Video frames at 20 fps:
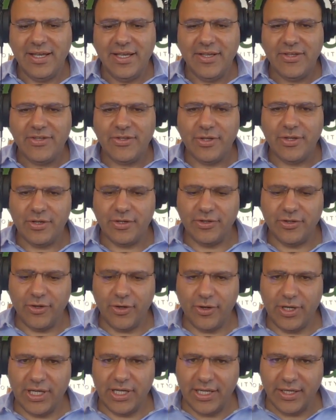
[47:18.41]
So you're
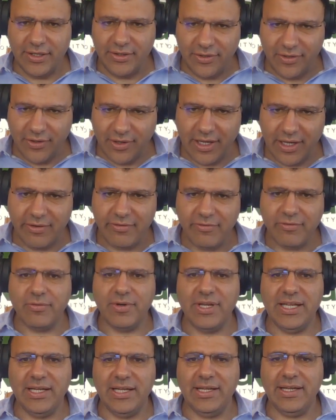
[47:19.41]
turning into a
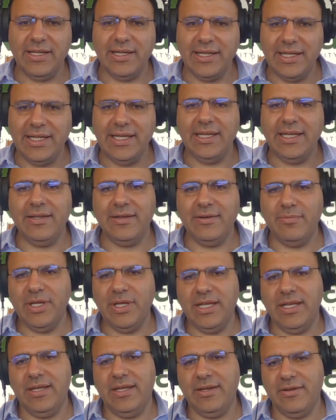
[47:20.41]
really lean,
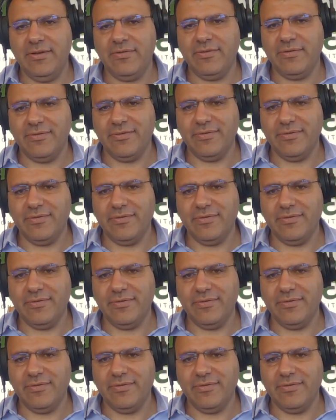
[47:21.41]
mean,